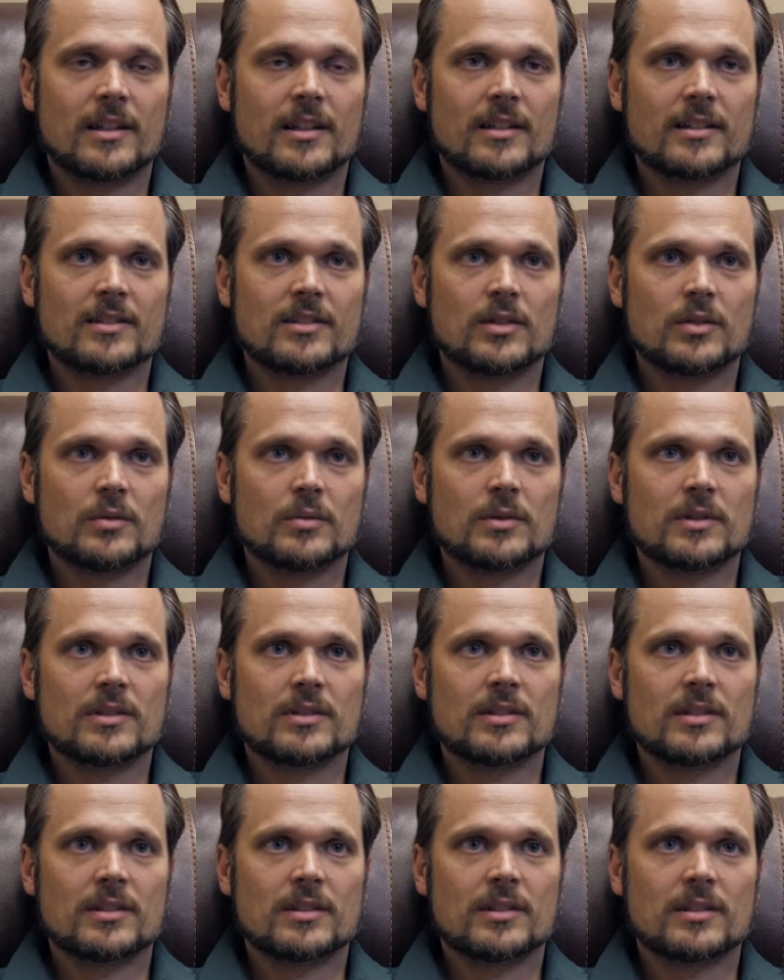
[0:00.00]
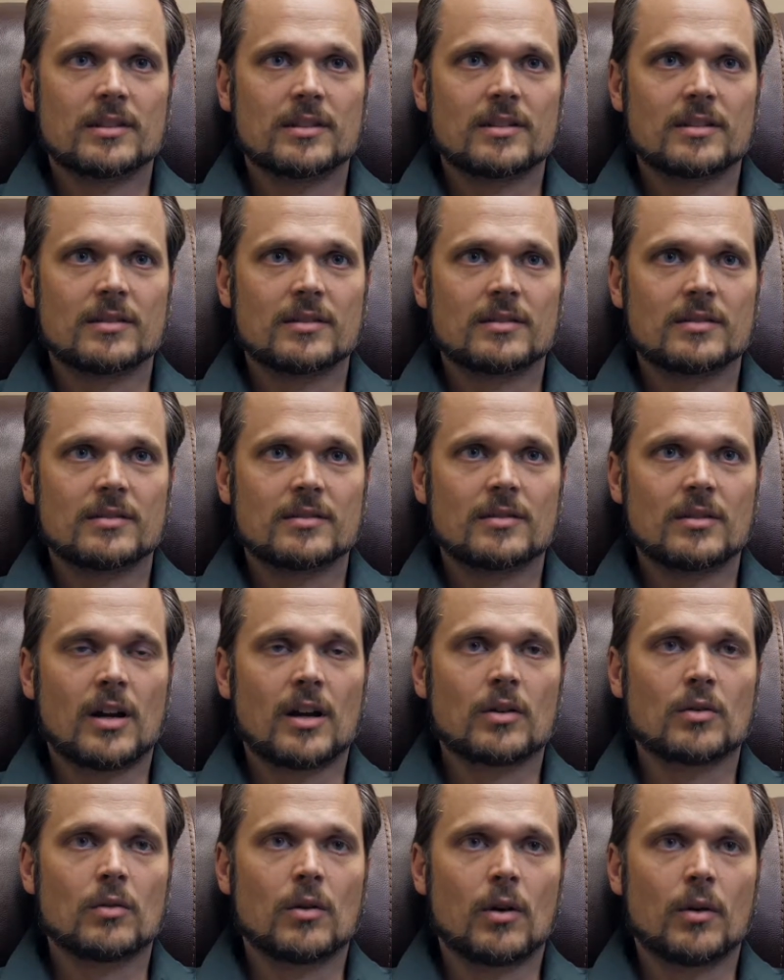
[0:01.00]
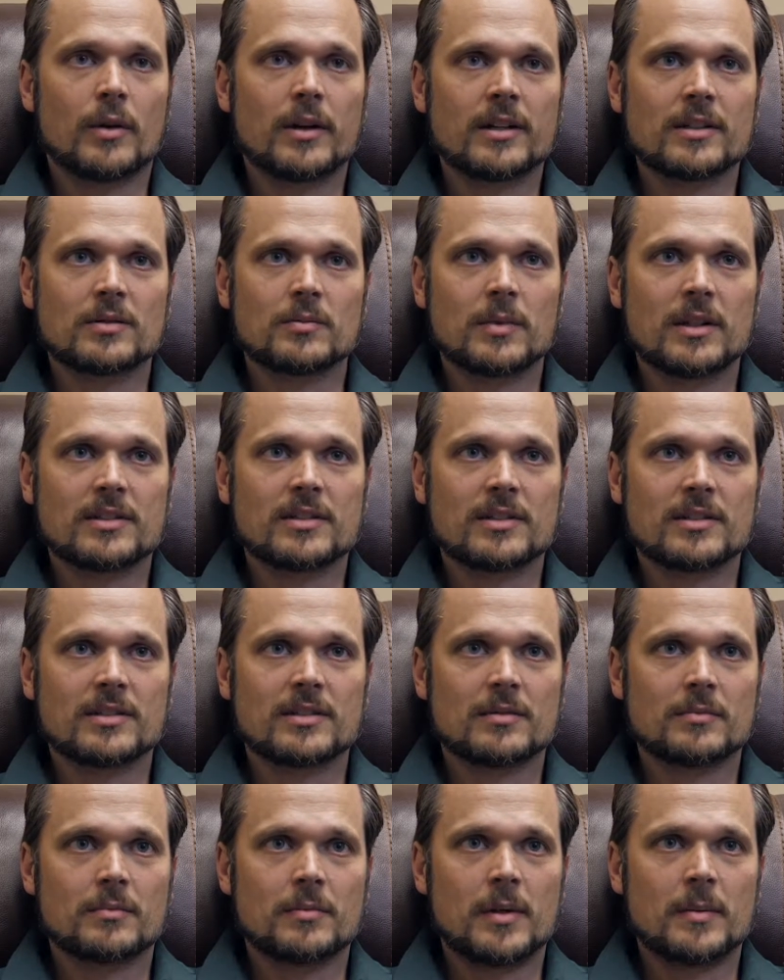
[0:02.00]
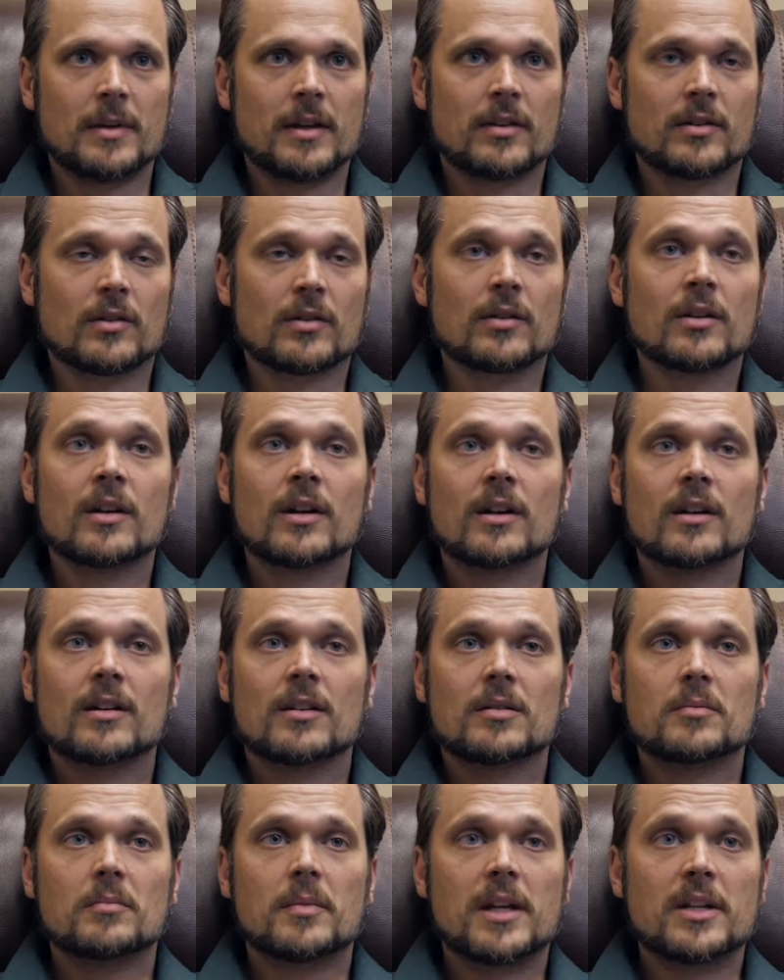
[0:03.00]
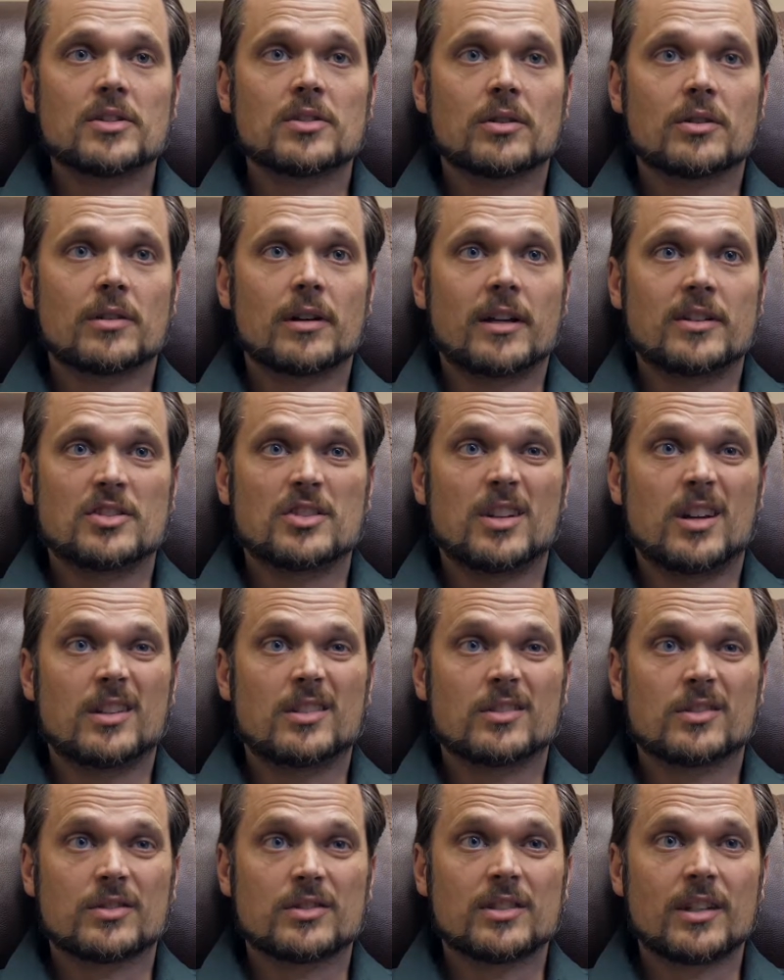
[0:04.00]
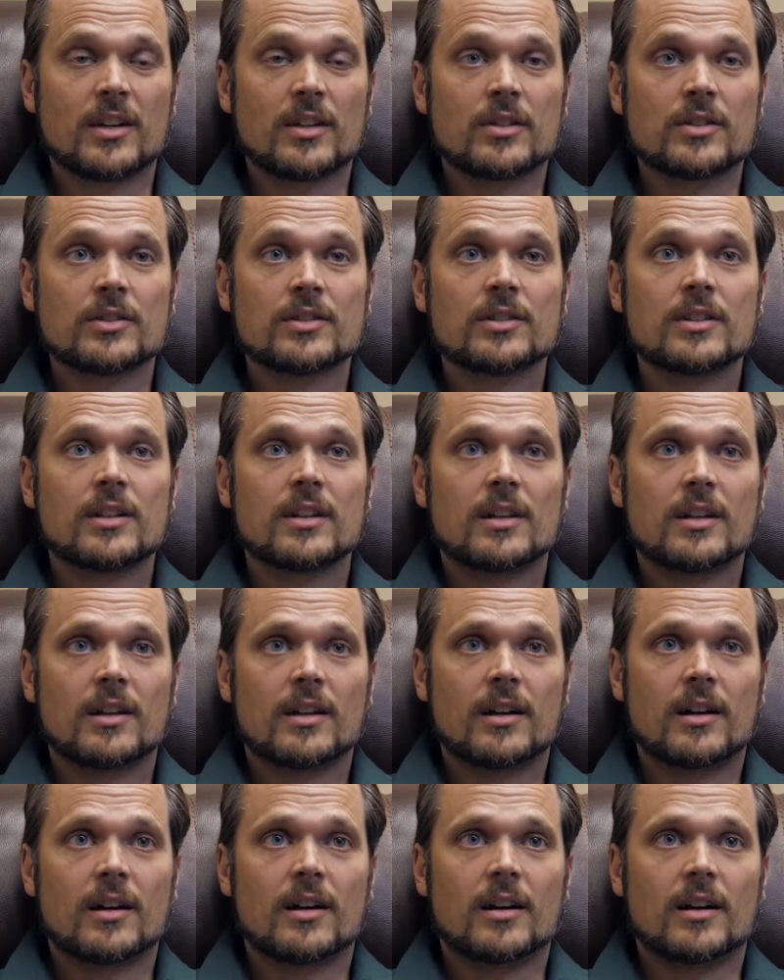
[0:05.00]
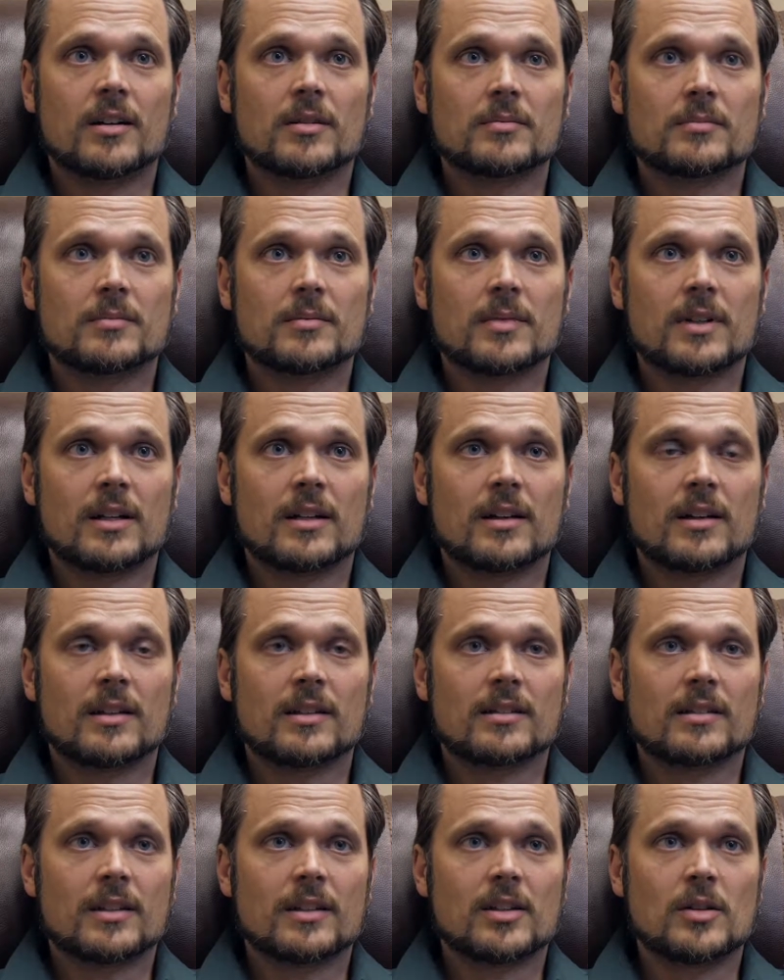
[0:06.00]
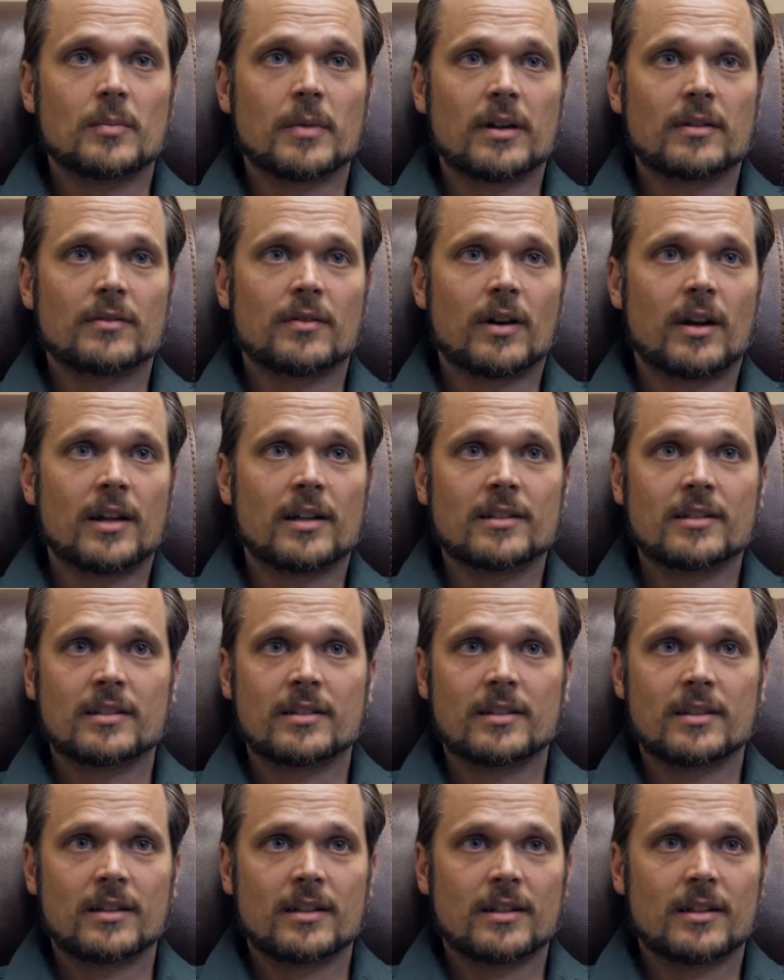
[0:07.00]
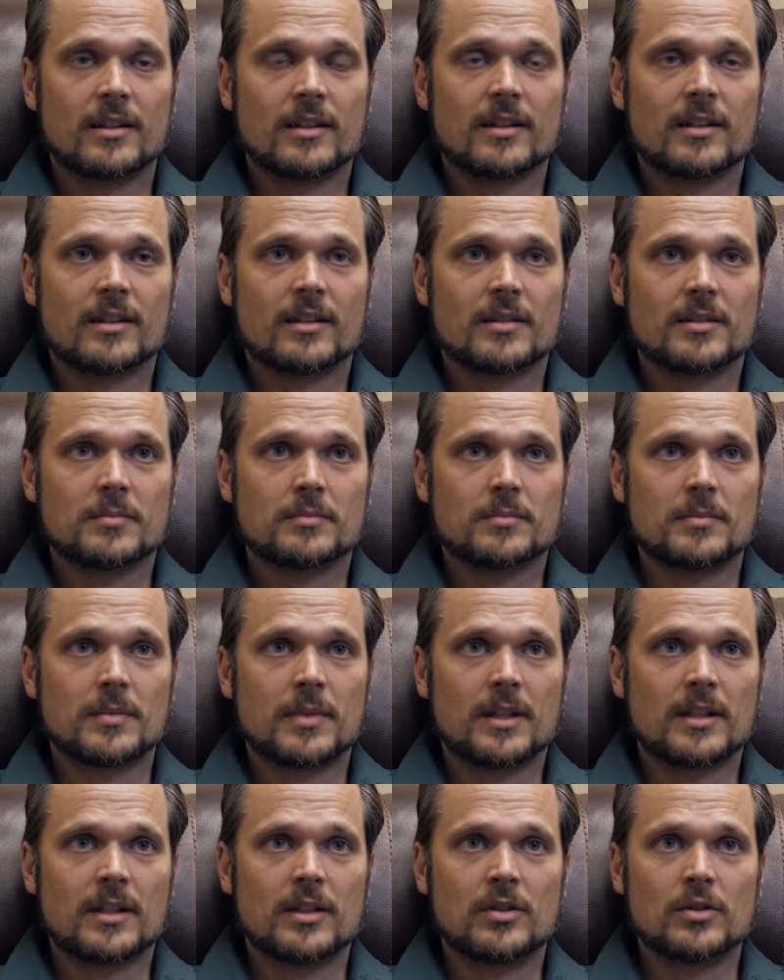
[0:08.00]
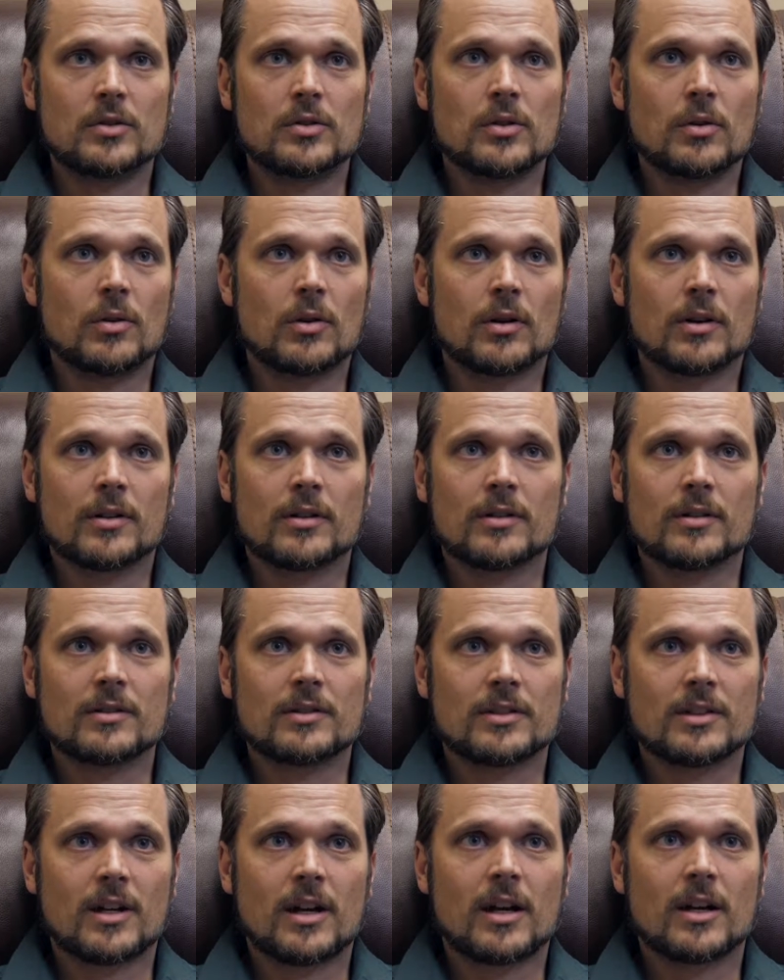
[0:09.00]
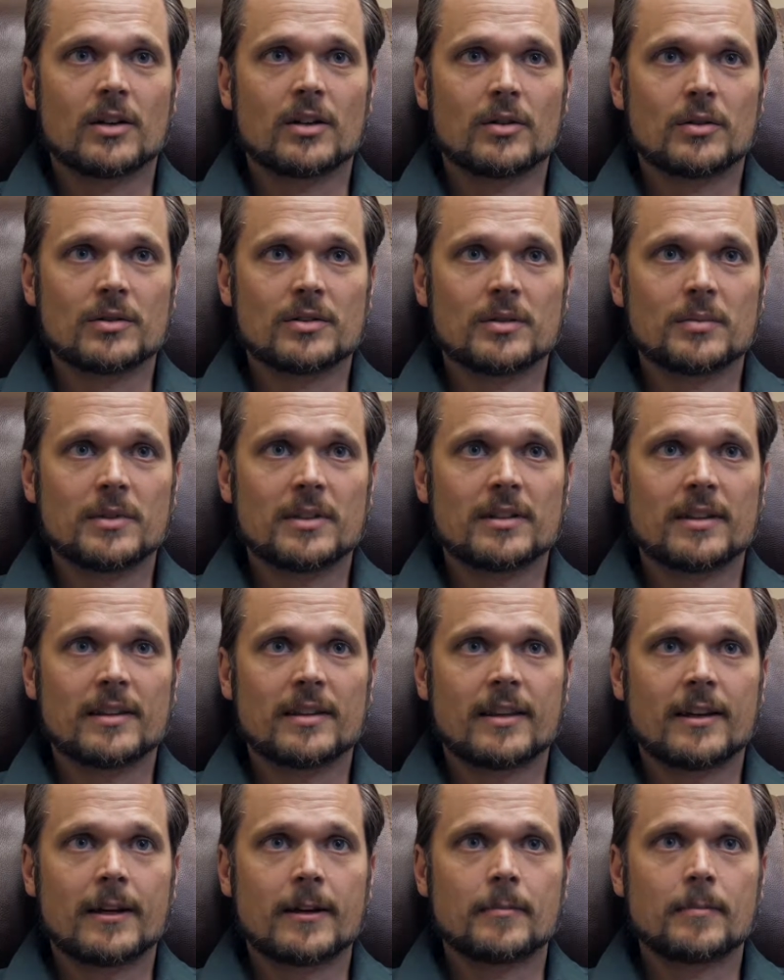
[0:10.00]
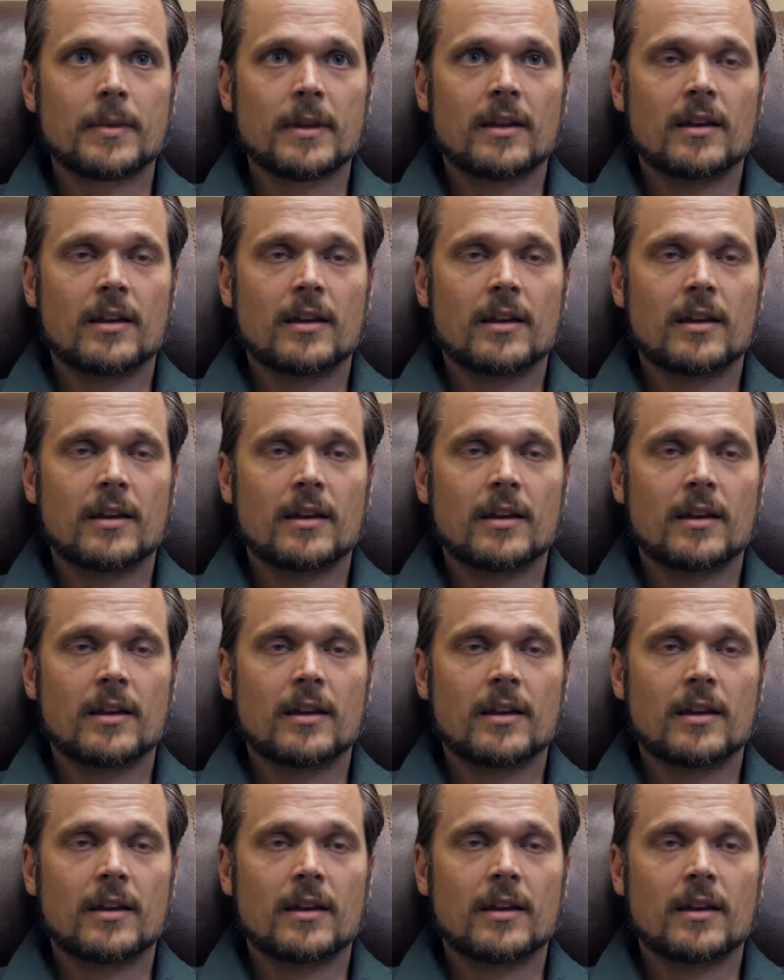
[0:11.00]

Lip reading: And so it was not growing as much as maybe other major educational centers, like you might find in New York or Chicago or something like that.